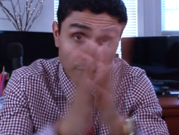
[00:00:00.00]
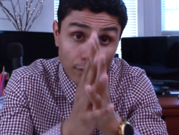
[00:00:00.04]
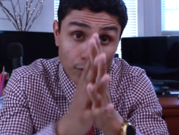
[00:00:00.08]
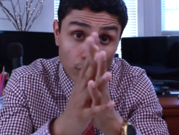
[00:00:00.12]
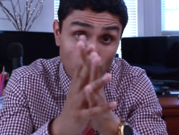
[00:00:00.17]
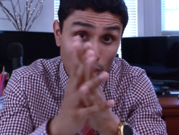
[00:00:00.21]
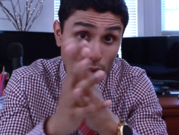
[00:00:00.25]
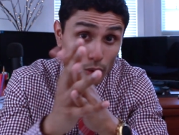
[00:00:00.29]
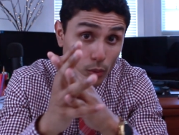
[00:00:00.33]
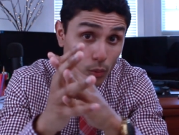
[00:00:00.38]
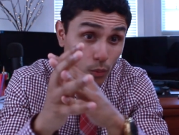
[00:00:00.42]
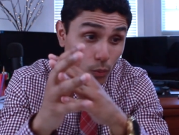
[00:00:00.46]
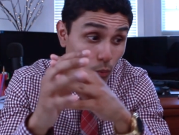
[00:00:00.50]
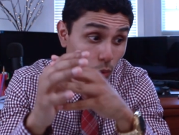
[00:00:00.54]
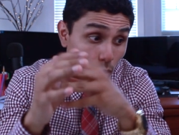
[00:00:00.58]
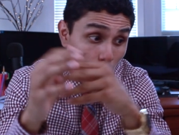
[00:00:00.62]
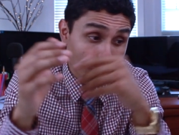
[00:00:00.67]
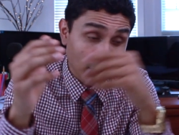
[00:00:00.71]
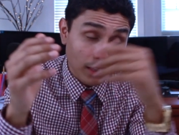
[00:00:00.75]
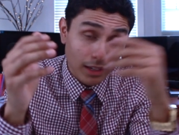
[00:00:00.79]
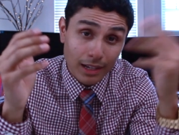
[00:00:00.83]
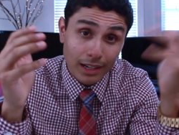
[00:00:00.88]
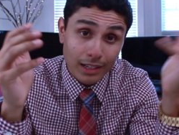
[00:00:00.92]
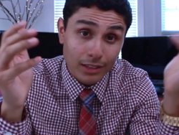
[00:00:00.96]
If you're the
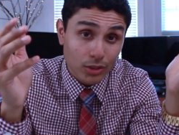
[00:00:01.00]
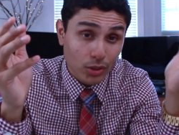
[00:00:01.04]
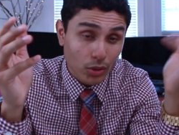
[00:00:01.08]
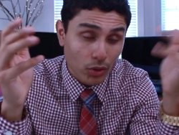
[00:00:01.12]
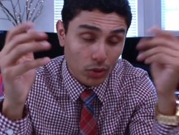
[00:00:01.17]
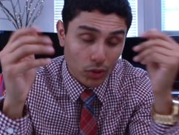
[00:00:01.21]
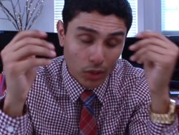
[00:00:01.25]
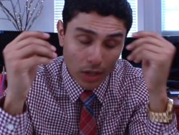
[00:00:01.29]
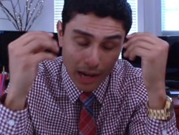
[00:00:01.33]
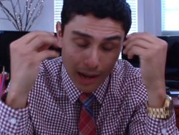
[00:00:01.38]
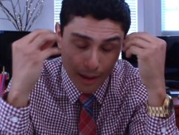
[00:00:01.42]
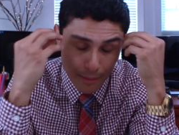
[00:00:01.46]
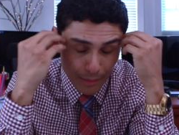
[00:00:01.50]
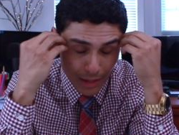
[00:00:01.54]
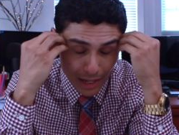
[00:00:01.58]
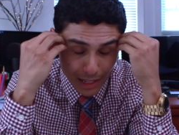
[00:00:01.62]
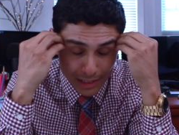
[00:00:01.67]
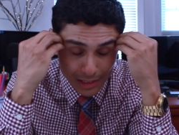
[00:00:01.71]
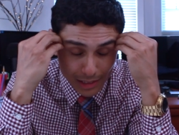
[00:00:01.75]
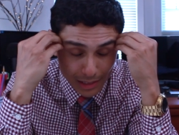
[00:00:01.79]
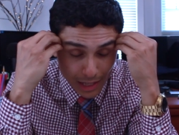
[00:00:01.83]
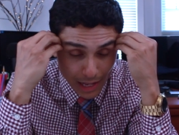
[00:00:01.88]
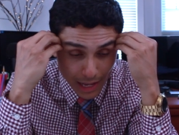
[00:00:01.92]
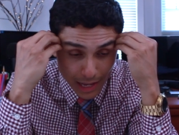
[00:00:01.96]
one that got surgery, I'm
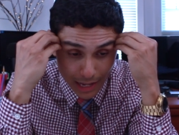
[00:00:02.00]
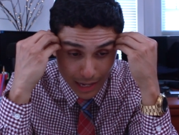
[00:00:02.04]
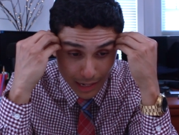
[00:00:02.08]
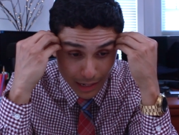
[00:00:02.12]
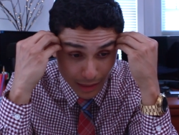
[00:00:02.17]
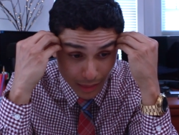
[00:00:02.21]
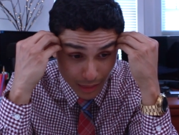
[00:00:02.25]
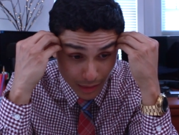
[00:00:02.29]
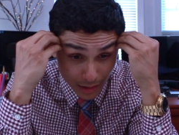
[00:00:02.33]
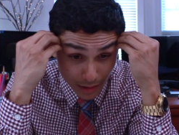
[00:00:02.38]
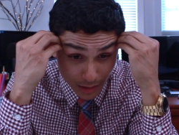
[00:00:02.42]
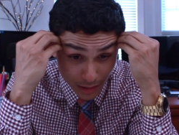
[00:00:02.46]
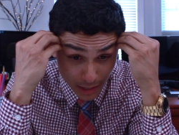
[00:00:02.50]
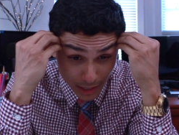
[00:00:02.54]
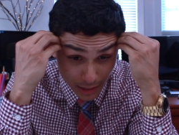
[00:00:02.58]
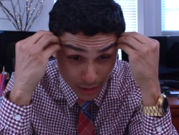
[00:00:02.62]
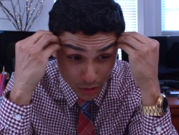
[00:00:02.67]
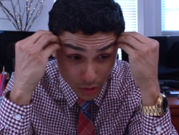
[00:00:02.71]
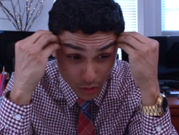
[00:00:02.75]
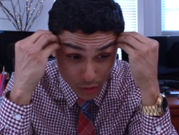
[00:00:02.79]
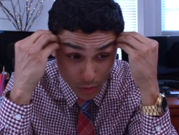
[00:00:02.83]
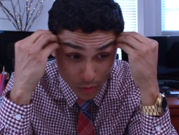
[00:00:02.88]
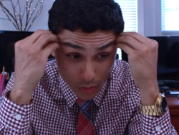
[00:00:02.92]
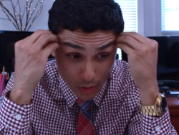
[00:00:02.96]
not saying anything
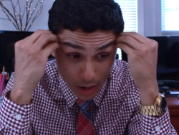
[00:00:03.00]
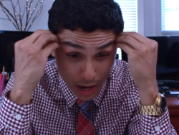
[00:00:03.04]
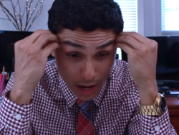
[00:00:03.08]
against you.